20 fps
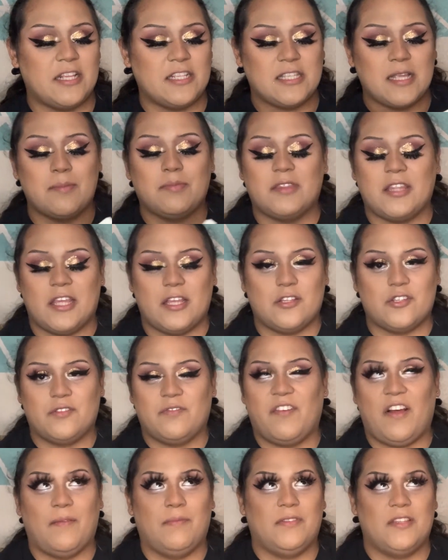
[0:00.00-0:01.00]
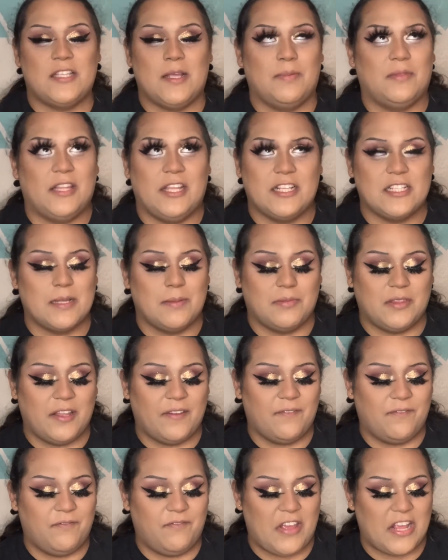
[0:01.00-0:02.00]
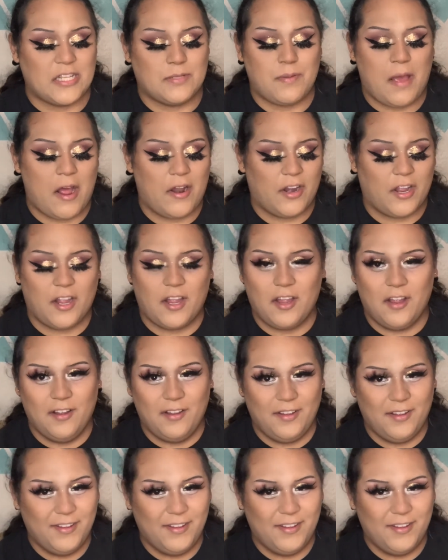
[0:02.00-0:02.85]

face powder.